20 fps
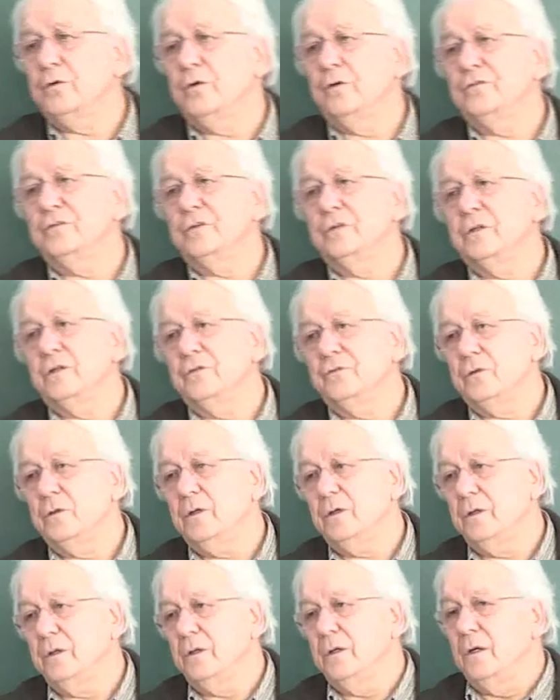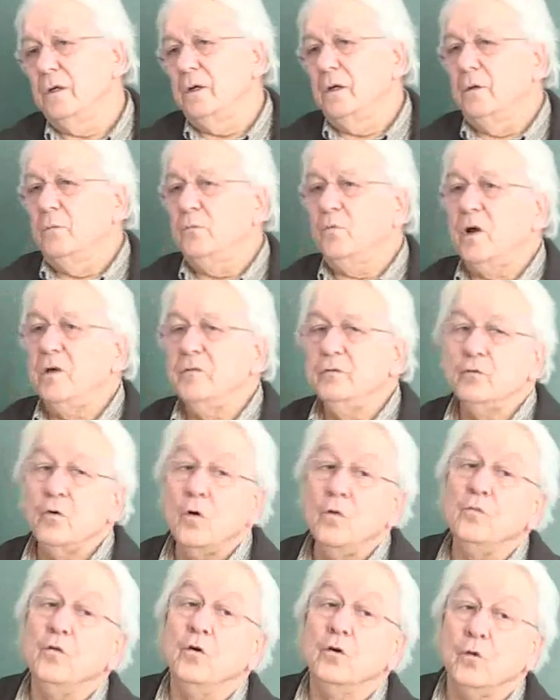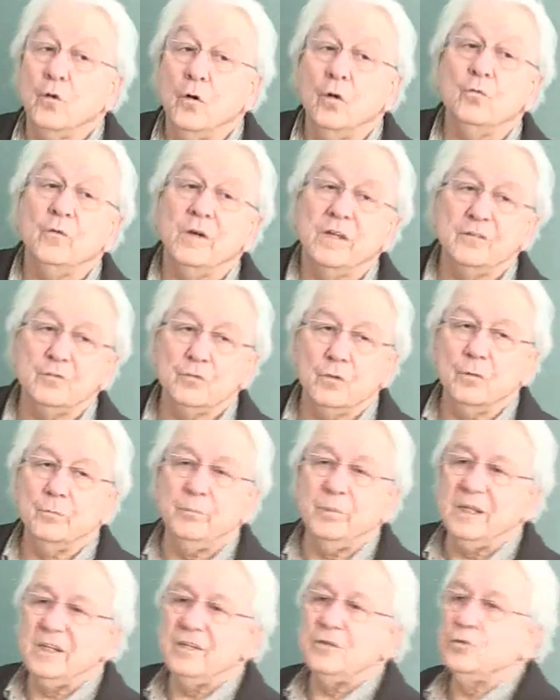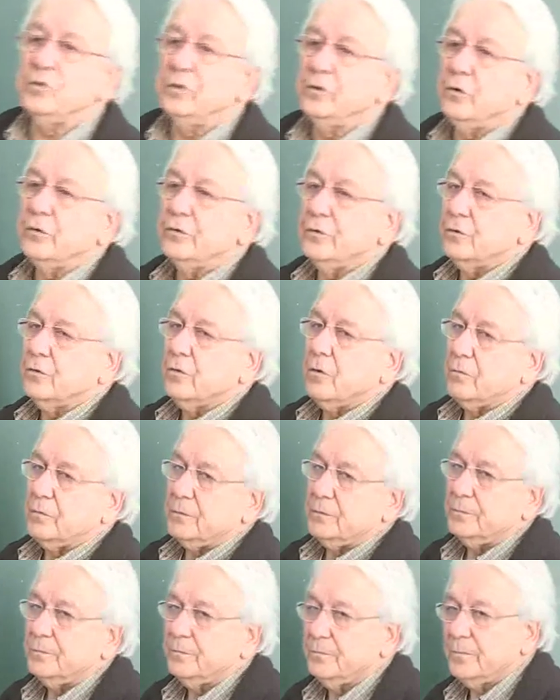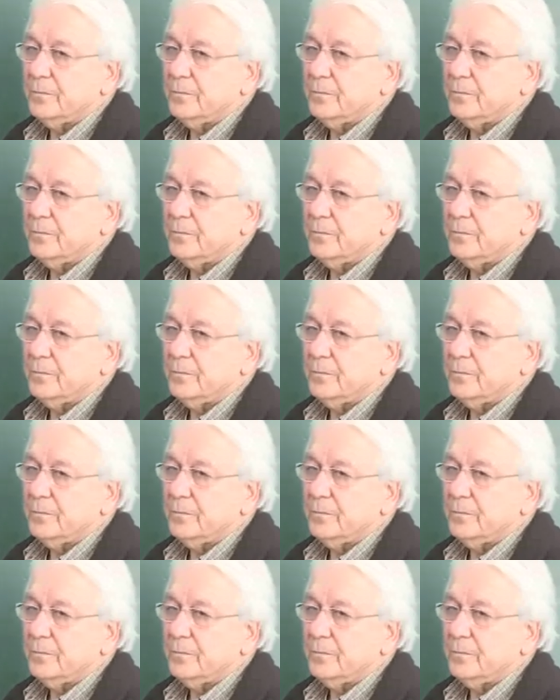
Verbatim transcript: to consider as a private homework always. So please do it on your own.